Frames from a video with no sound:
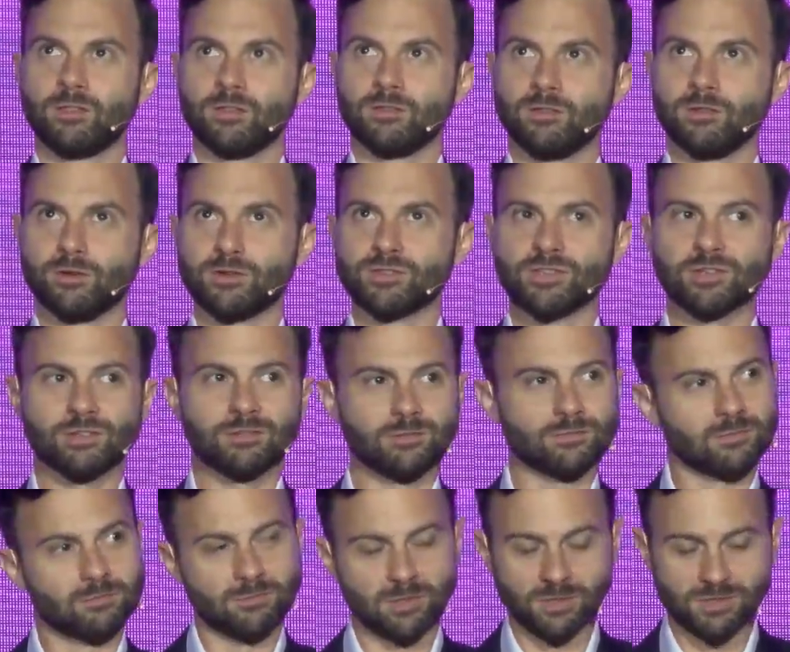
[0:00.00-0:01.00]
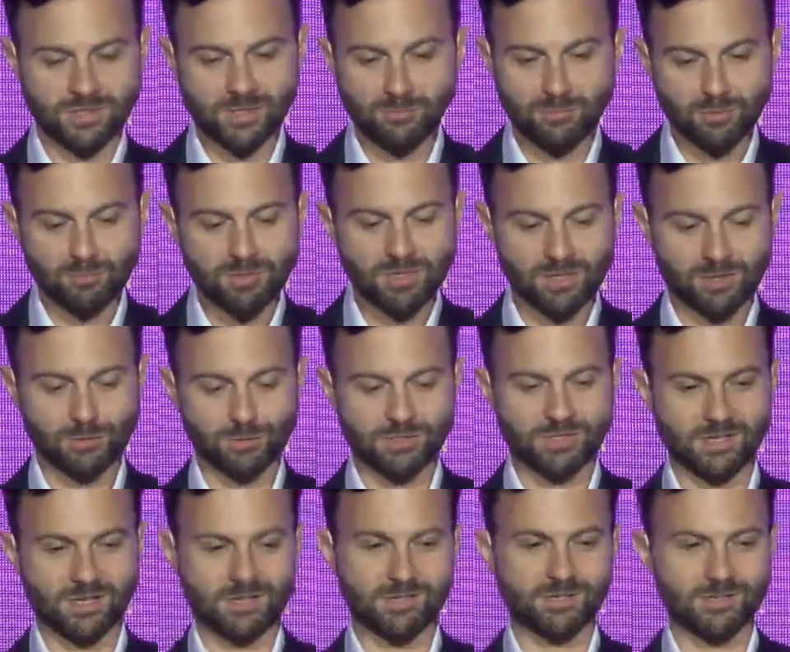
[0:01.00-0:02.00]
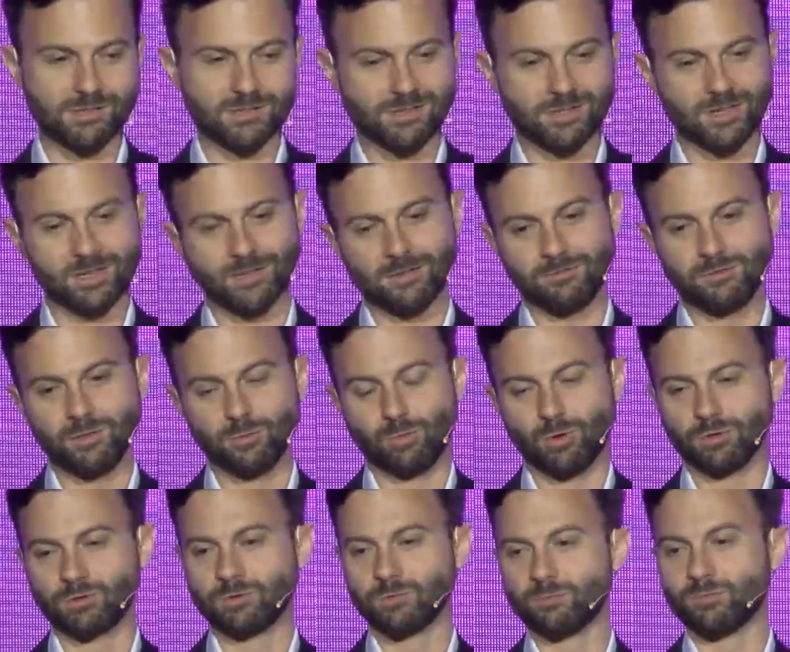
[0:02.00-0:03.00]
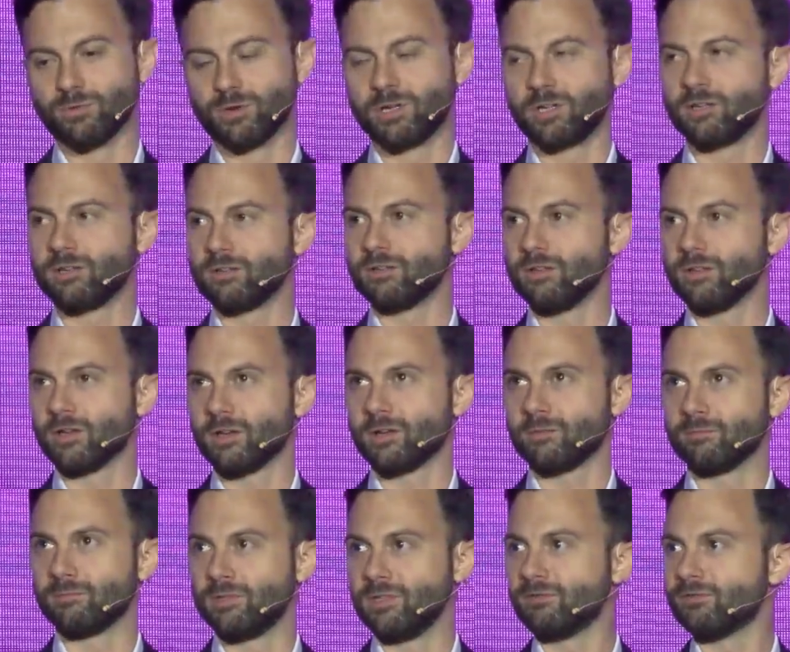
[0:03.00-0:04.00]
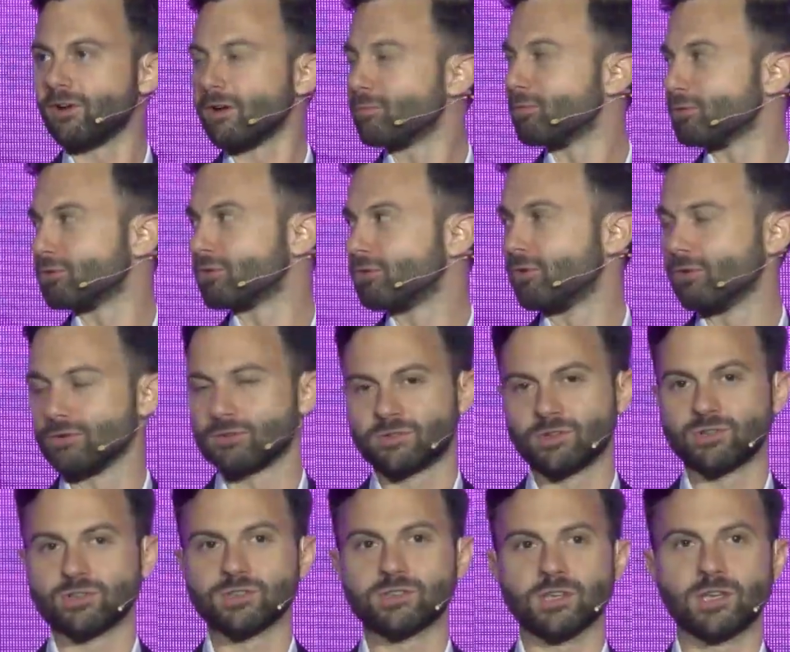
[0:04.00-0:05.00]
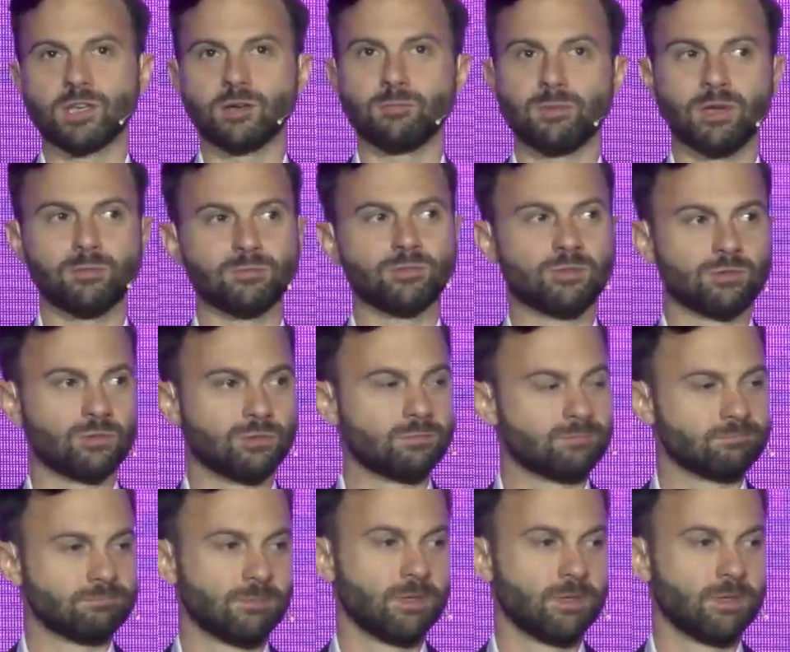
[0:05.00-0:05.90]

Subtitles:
there seemed to be a consensus that if you want to bring DeFi protocols such as AMM to,